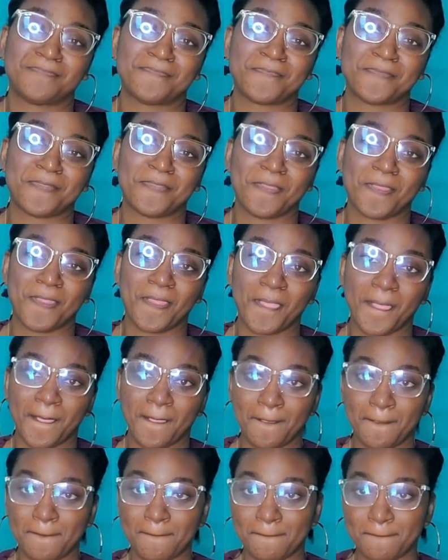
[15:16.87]

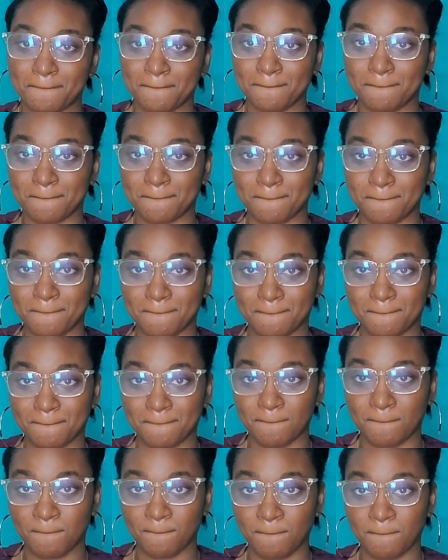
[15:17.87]

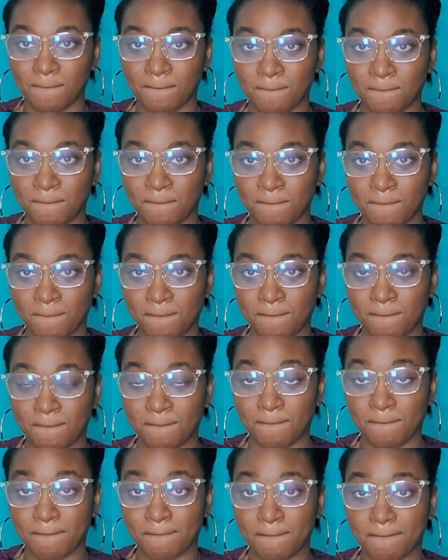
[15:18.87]

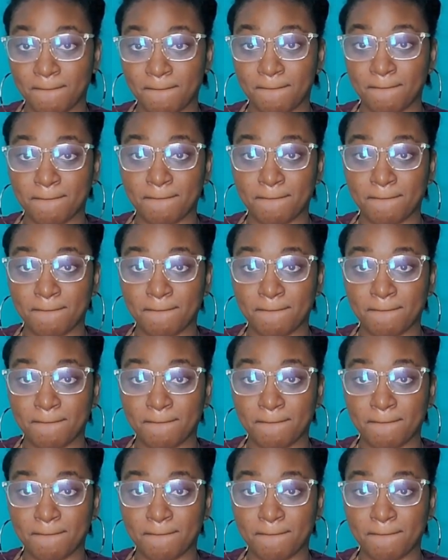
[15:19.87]
(not speaking)